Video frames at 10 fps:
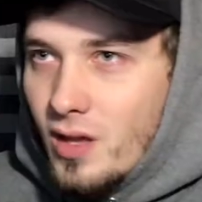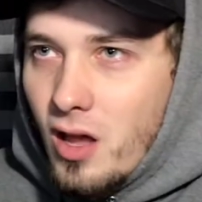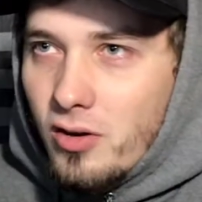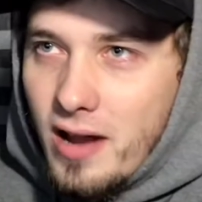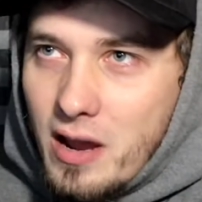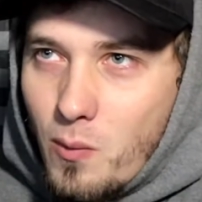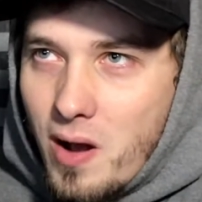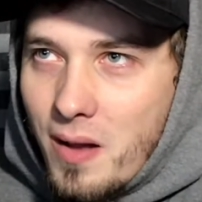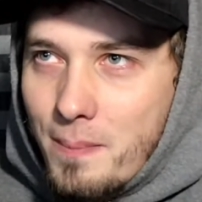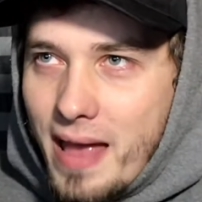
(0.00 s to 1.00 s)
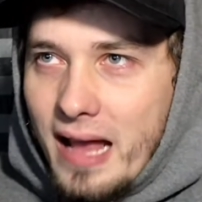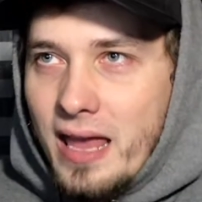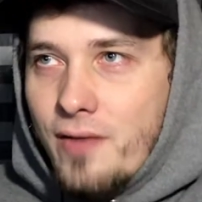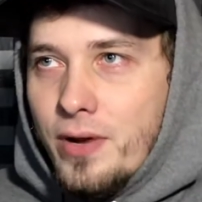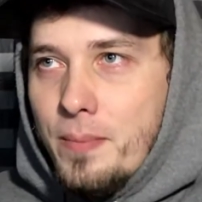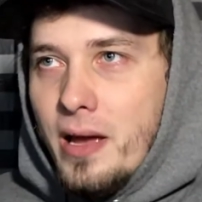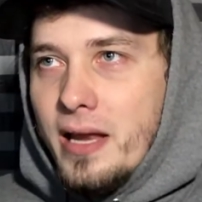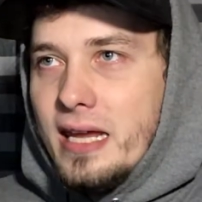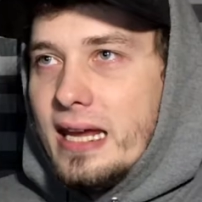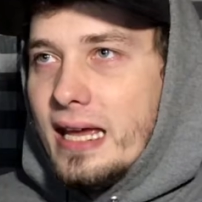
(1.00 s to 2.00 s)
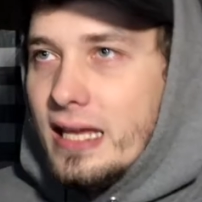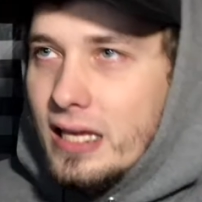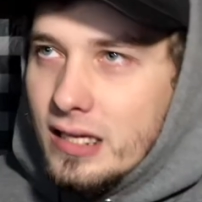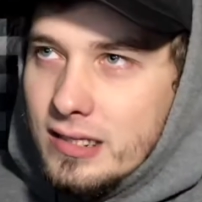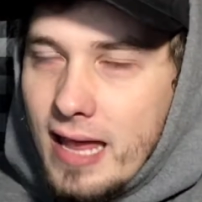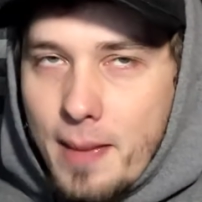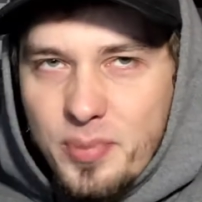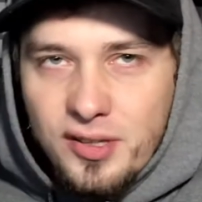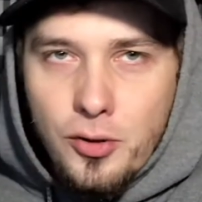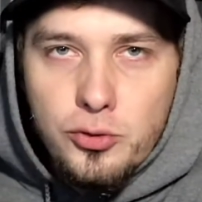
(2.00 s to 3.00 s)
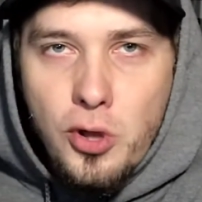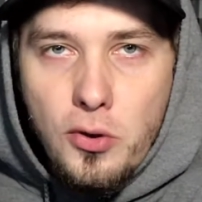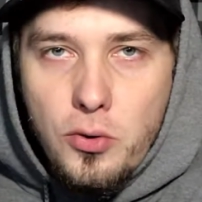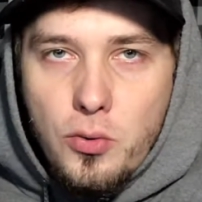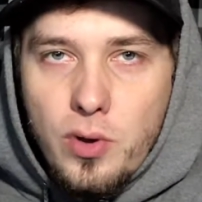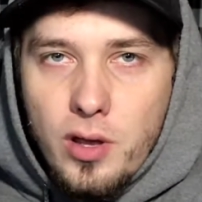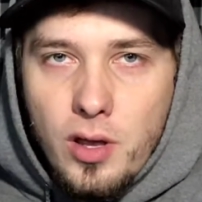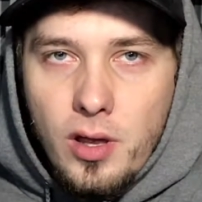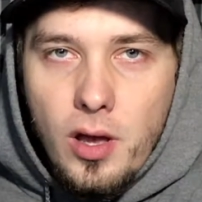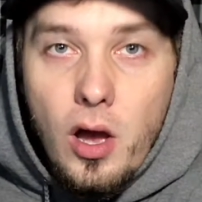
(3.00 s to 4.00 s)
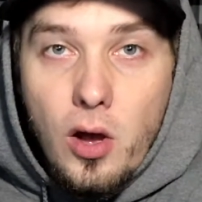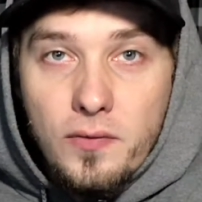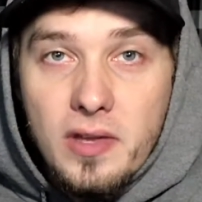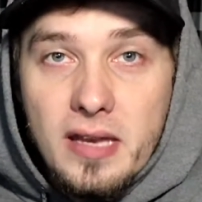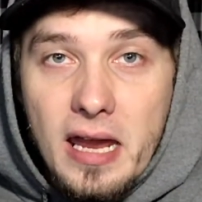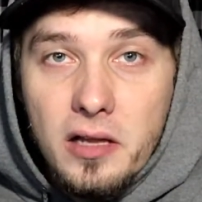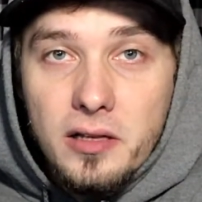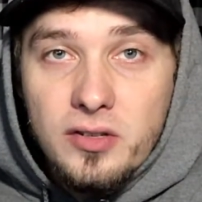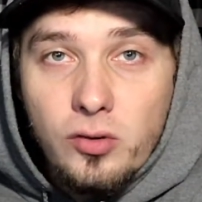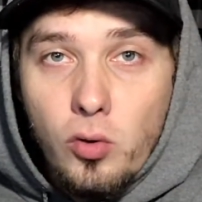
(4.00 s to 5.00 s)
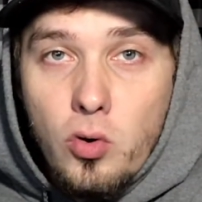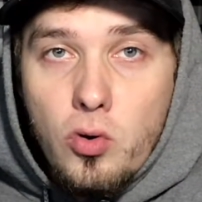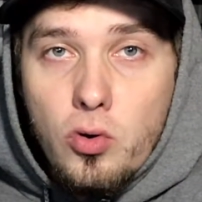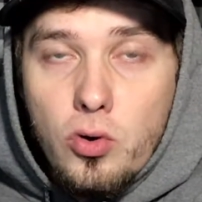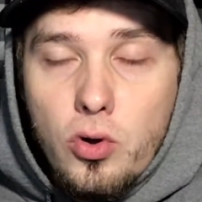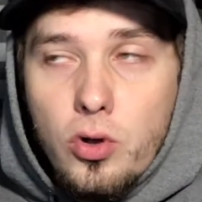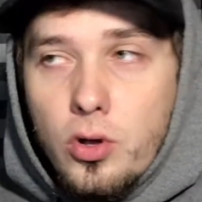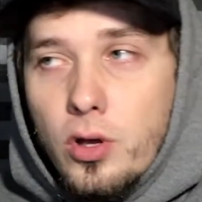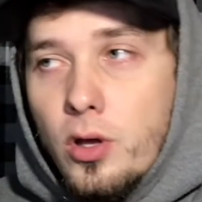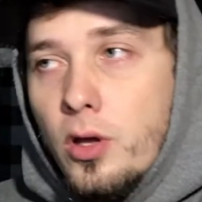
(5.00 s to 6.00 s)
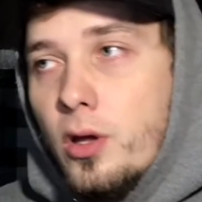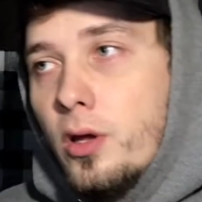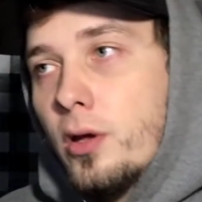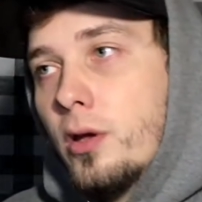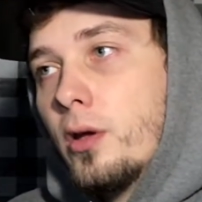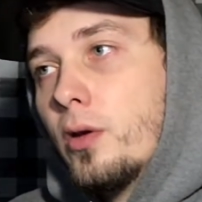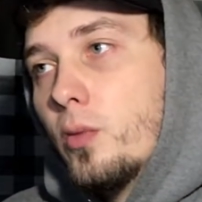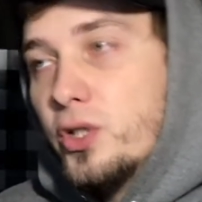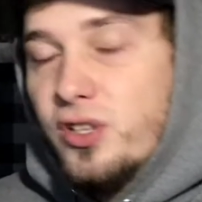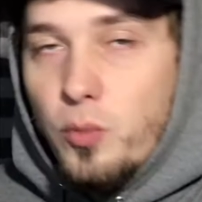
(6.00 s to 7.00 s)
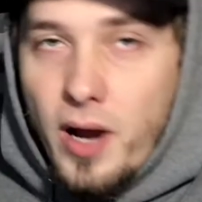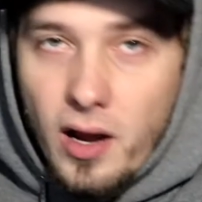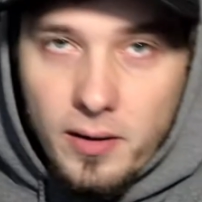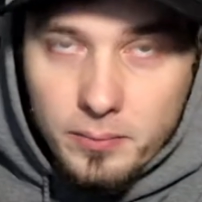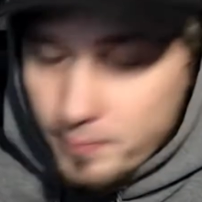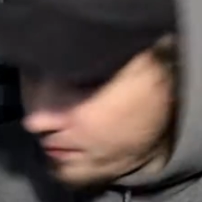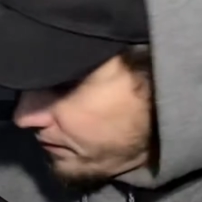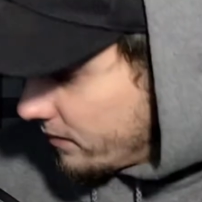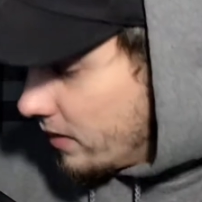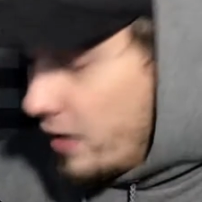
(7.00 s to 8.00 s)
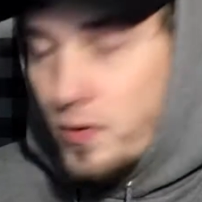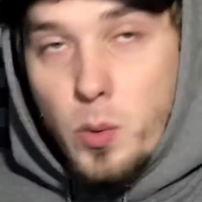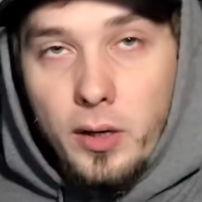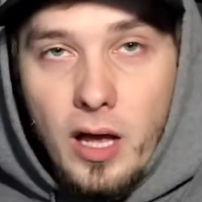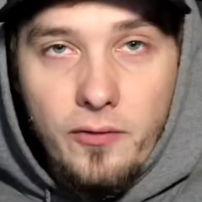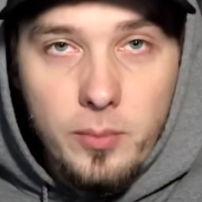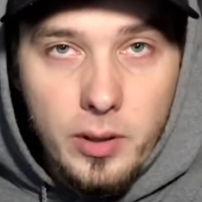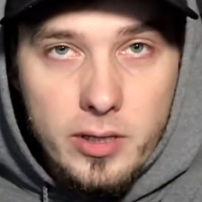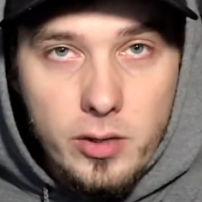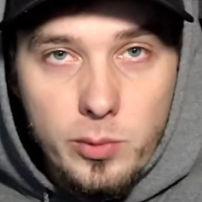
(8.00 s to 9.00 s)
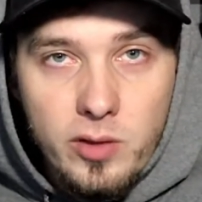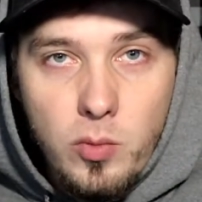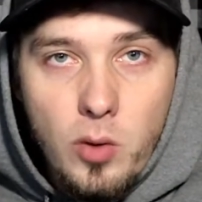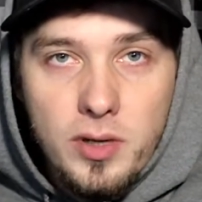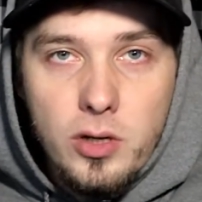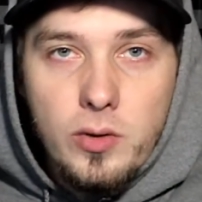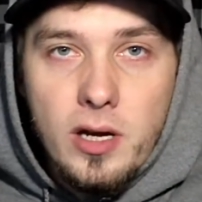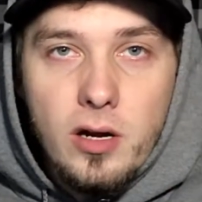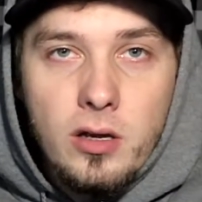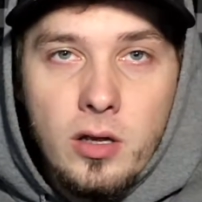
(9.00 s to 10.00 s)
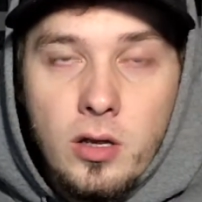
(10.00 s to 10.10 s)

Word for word: All right, welcome back, everybody, to episode two of The Daily Scroll, which is where, if you are not familiar with what we do here,